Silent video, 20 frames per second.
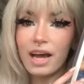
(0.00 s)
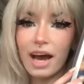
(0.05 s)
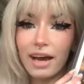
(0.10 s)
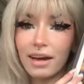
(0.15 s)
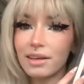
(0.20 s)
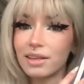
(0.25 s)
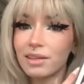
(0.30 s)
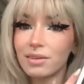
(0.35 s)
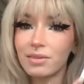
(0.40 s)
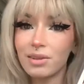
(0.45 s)

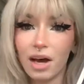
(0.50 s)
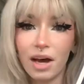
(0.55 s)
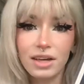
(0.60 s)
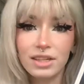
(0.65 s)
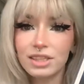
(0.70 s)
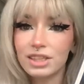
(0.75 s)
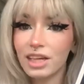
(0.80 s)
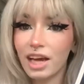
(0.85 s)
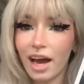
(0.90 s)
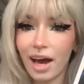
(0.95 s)
I thought
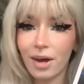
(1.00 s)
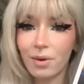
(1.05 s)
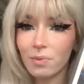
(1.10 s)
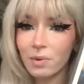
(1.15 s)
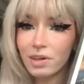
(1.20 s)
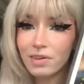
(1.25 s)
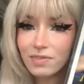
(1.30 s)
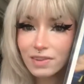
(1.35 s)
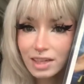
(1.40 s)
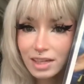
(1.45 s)
she had
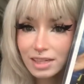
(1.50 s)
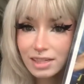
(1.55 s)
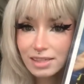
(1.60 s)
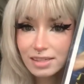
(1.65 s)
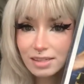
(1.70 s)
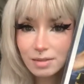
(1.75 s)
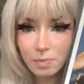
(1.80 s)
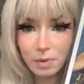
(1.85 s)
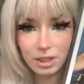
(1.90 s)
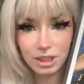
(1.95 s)
one of
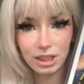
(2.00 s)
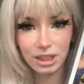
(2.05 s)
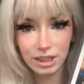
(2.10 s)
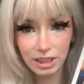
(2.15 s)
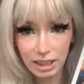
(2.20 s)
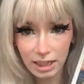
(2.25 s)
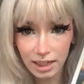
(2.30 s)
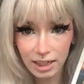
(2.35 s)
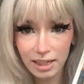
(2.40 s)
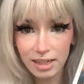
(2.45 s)
these, but she
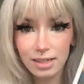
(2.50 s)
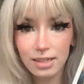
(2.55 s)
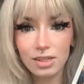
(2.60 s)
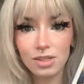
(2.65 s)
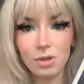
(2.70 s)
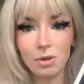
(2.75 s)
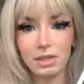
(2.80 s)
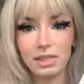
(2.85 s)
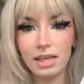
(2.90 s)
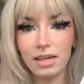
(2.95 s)
didn't,
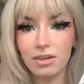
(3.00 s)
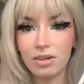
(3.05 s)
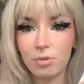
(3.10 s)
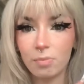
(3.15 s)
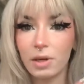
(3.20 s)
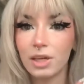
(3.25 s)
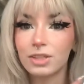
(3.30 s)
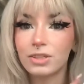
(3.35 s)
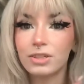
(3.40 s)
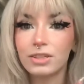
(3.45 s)
so I sent her a
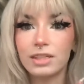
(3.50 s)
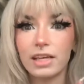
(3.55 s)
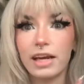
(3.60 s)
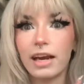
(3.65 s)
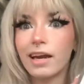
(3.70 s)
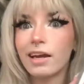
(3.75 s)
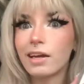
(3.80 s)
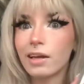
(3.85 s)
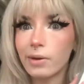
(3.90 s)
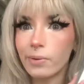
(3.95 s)
picture, said,
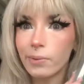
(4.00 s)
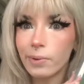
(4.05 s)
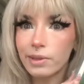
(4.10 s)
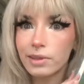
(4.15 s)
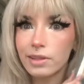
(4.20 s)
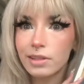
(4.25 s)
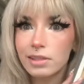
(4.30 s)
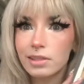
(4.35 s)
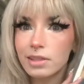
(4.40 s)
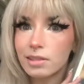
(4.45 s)
hey, do you want this?